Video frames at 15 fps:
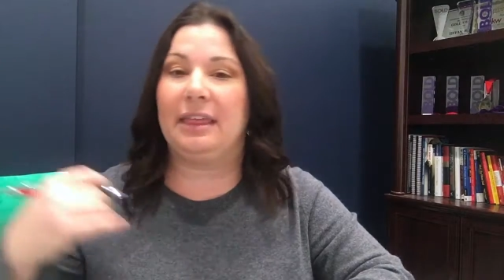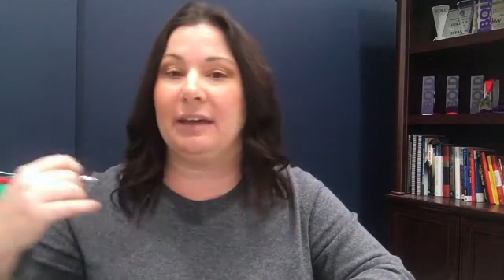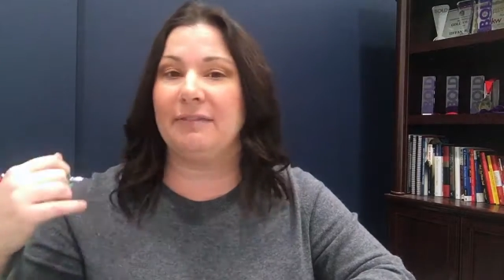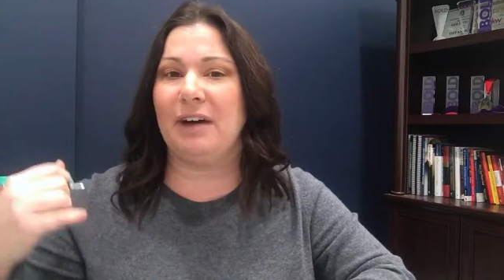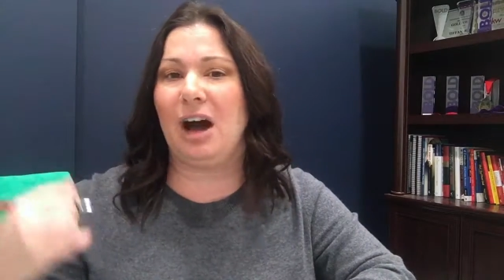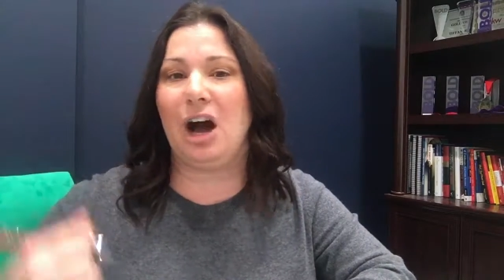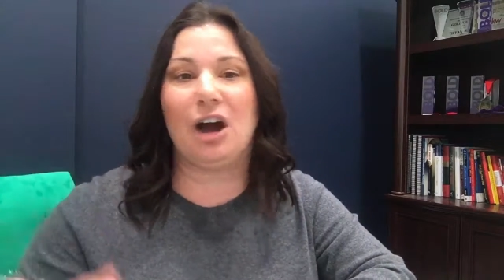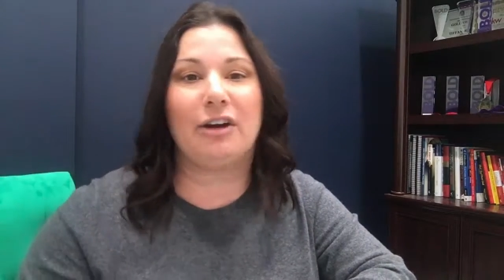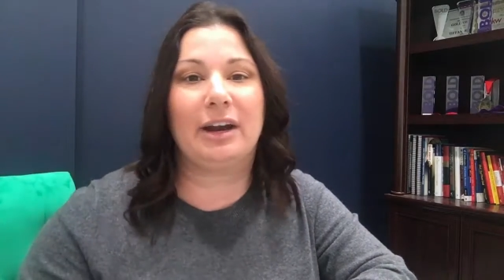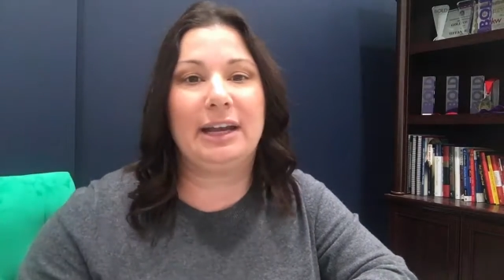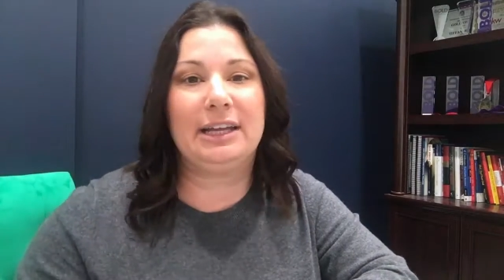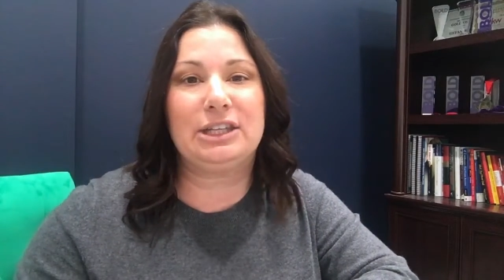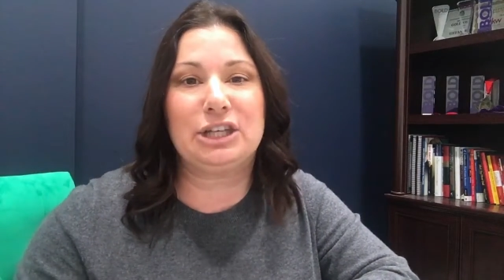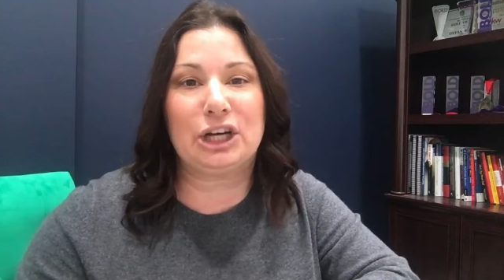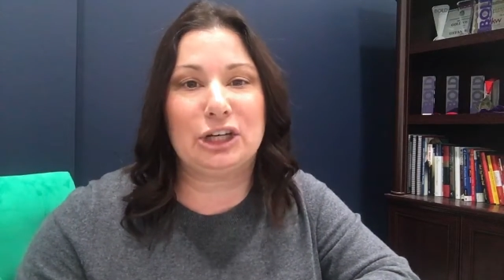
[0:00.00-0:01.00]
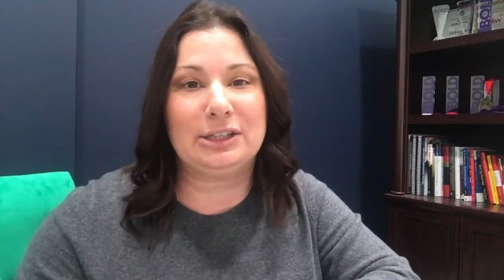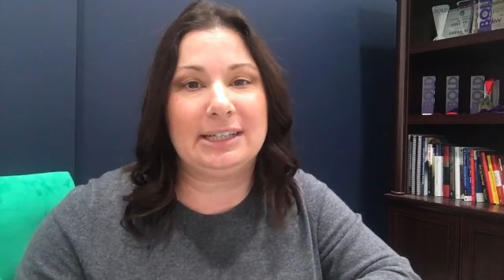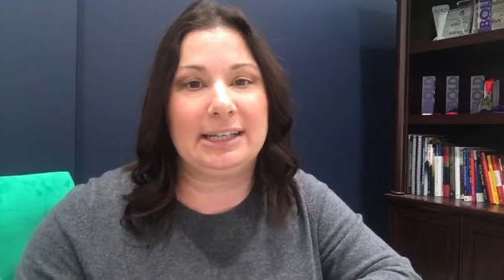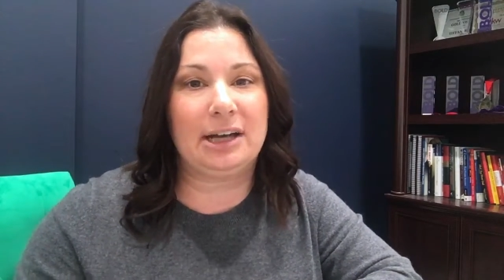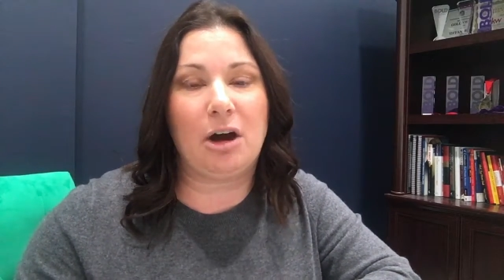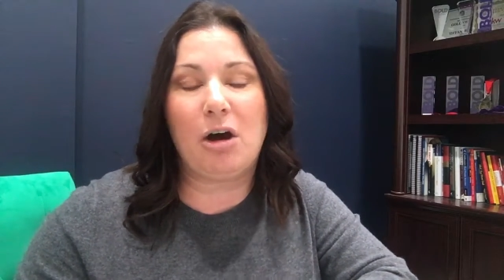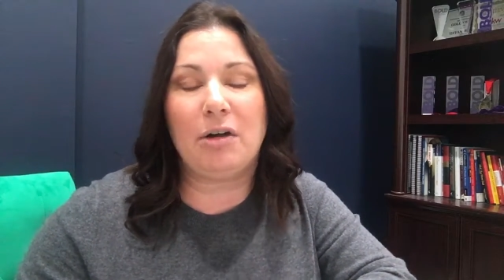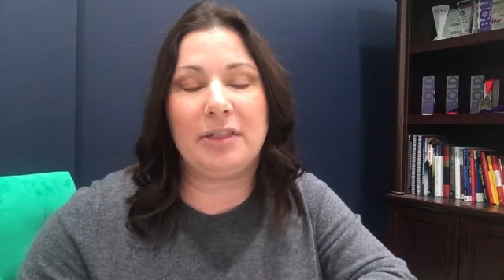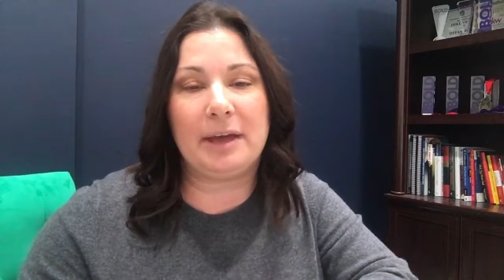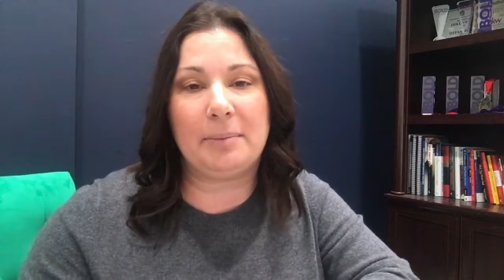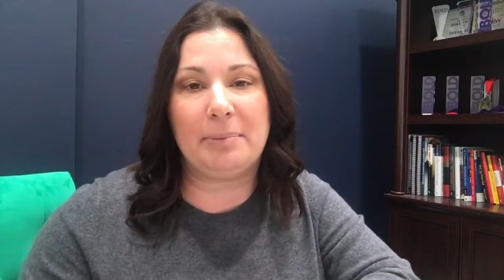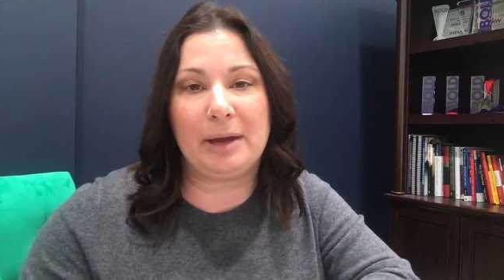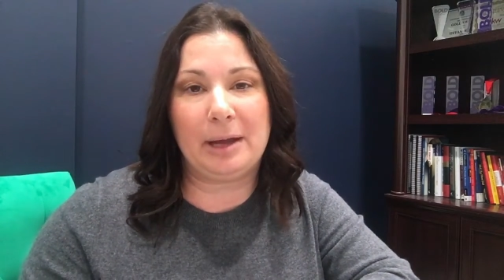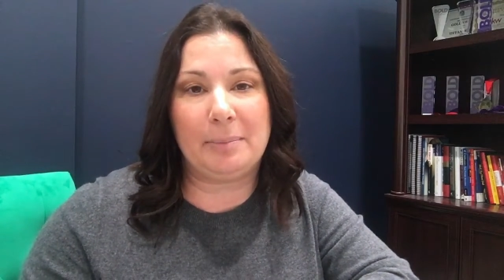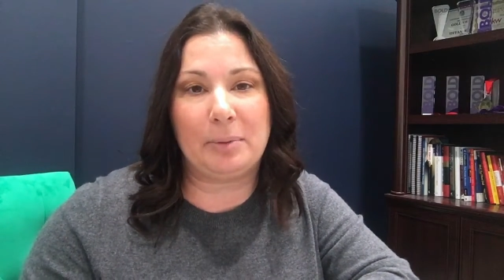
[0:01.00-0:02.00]
they've already turned in all
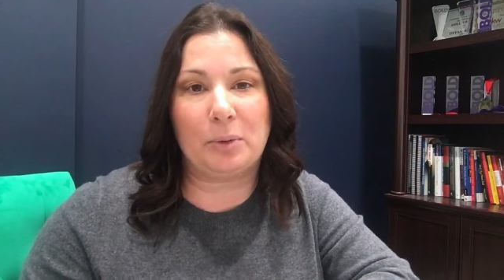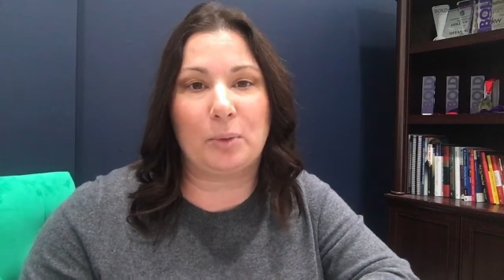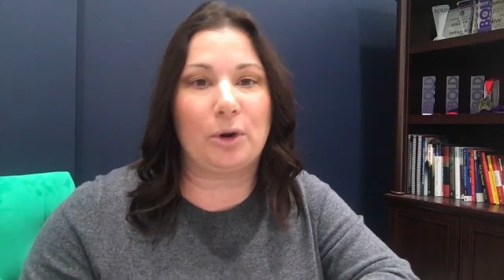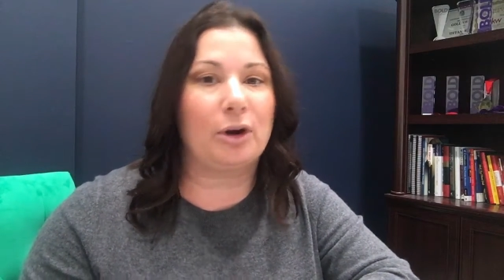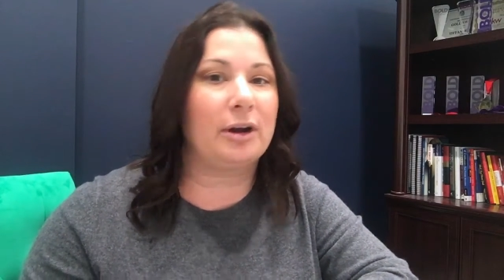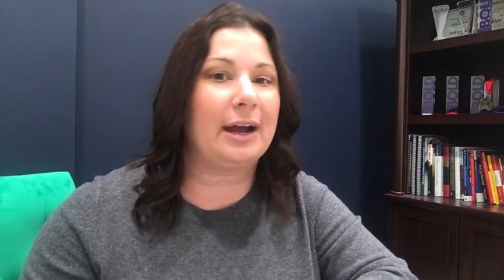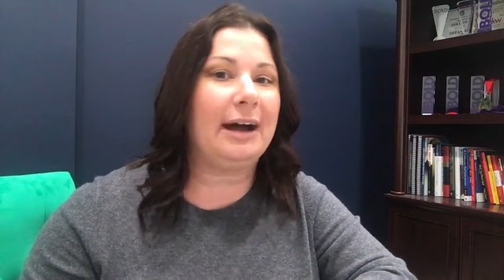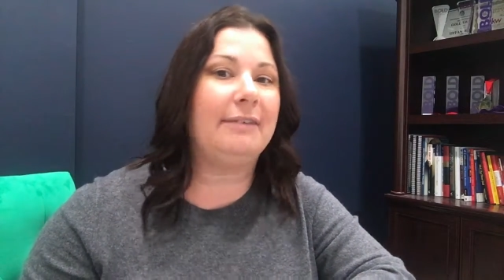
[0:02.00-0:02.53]
their paperwork,